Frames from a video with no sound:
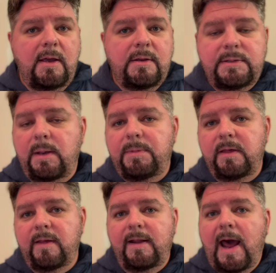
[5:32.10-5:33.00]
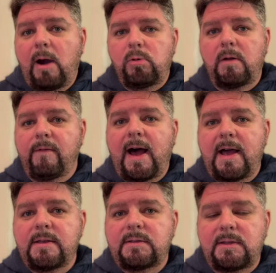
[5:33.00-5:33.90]
something that I would
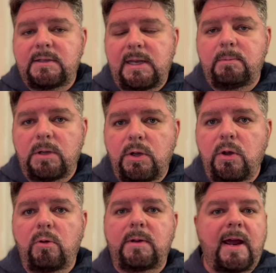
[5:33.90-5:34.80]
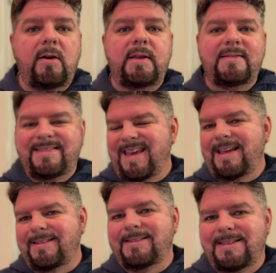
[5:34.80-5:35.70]
advise the team to do. Now, is
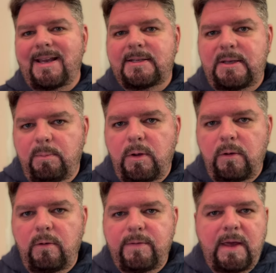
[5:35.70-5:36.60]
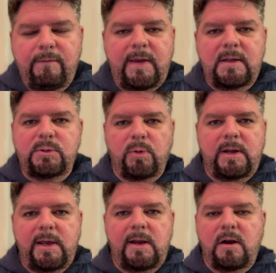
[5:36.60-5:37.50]
that the sexy move that fans want to
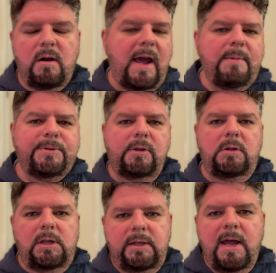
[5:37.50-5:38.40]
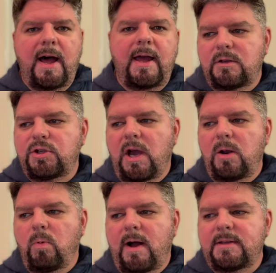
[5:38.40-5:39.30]
hear? Absolutely not. Deshaun
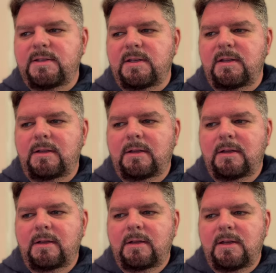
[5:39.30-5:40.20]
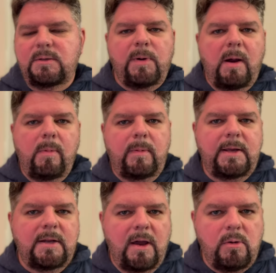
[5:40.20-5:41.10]
Watson is probably
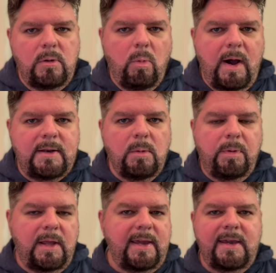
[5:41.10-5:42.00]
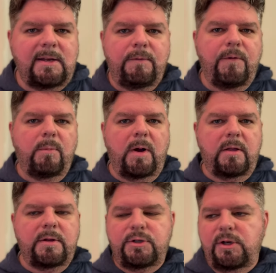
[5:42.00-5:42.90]
not going to wind up playing any football
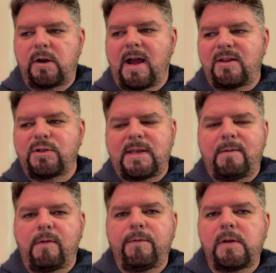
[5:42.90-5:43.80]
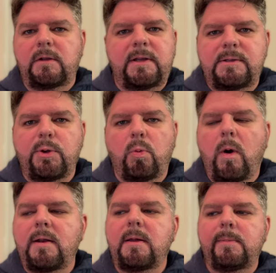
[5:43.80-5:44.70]
this year. I just have a feeling he's going to
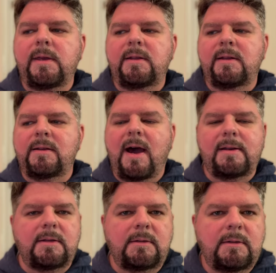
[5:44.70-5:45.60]
wind up getting indicted.